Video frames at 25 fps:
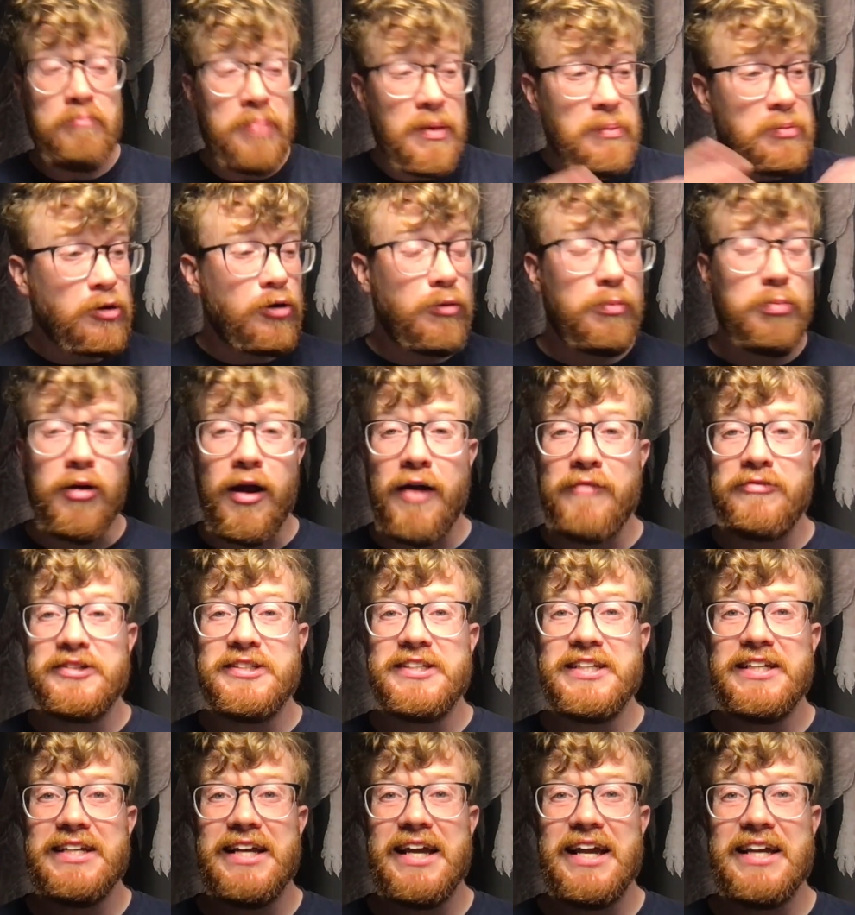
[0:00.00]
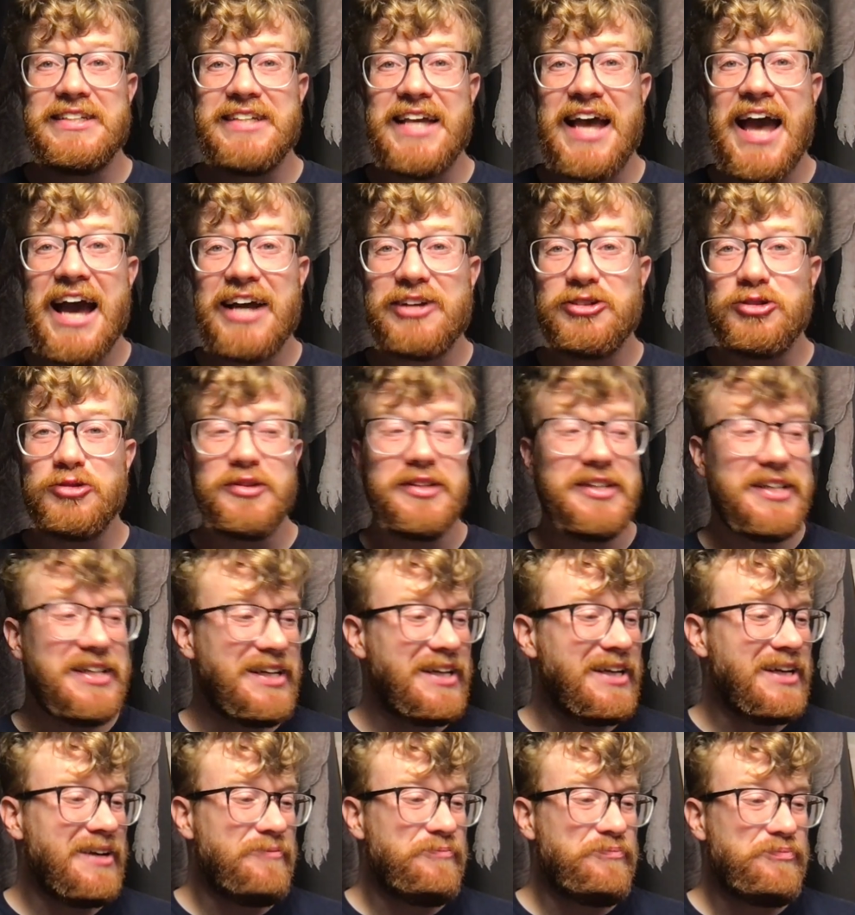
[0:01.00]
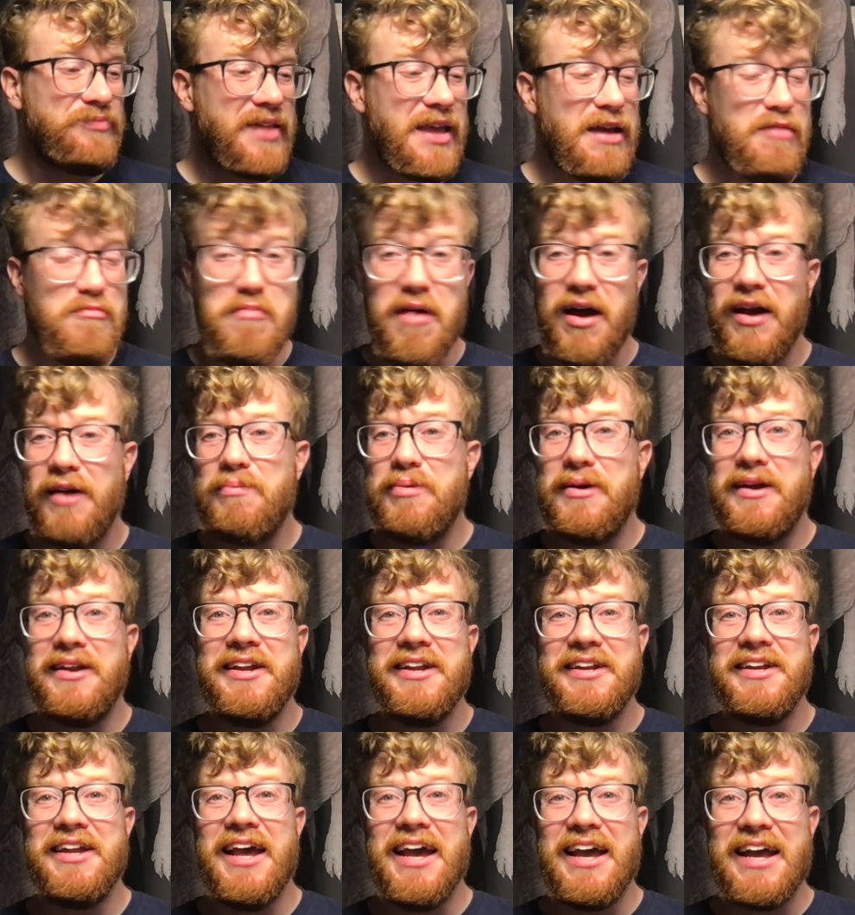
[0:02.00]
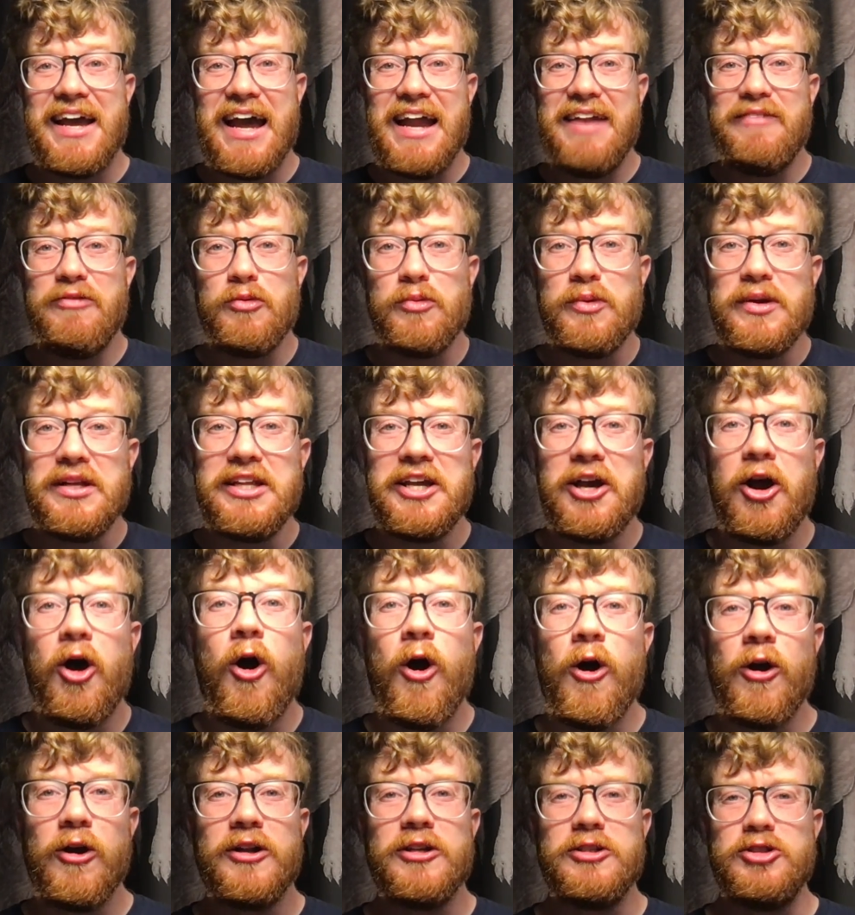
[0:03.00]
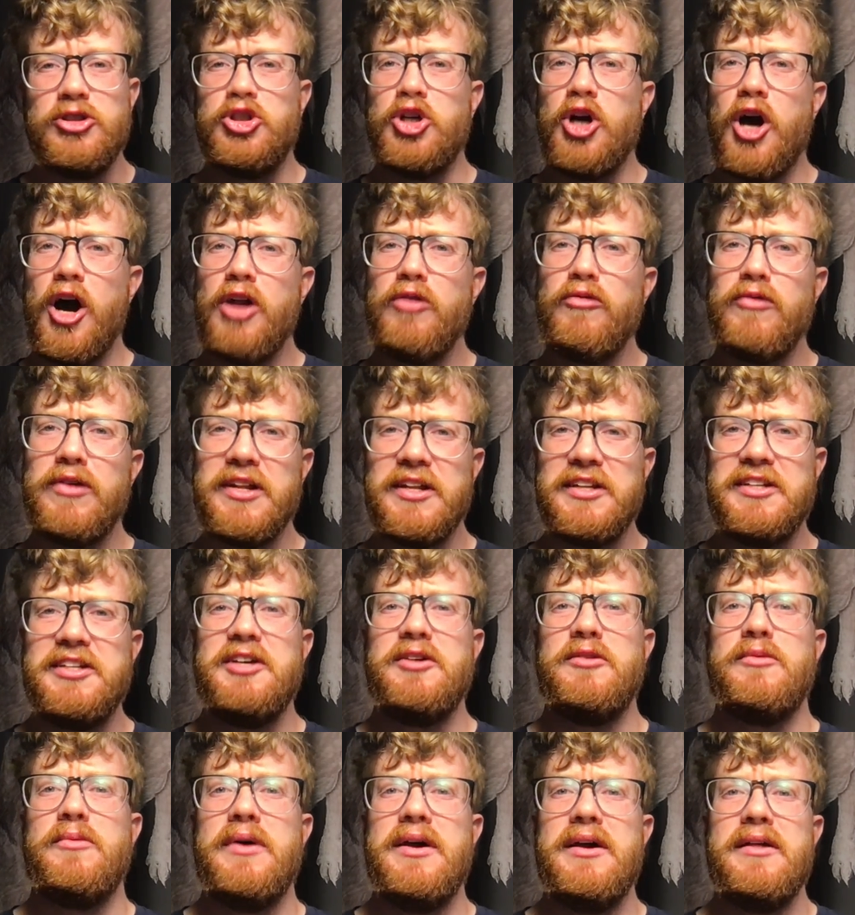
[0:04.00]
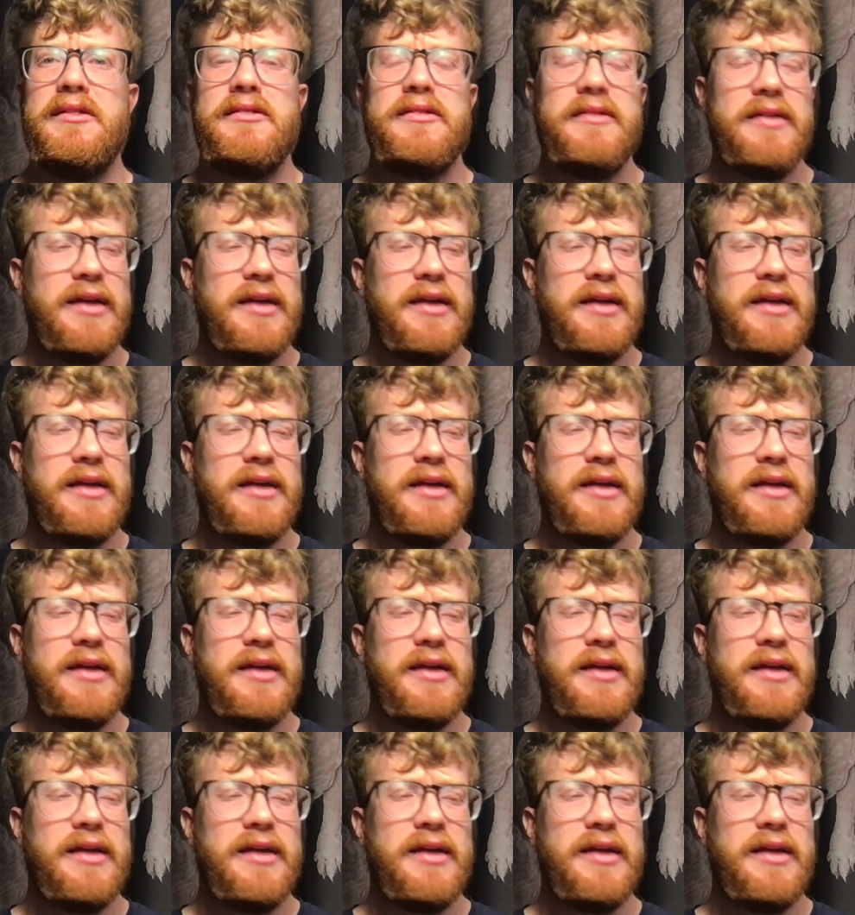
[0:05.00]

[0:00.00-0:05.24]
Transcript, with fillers: Biblical prophecy is actually, in my opinion, kind of a really hard genre to deal with.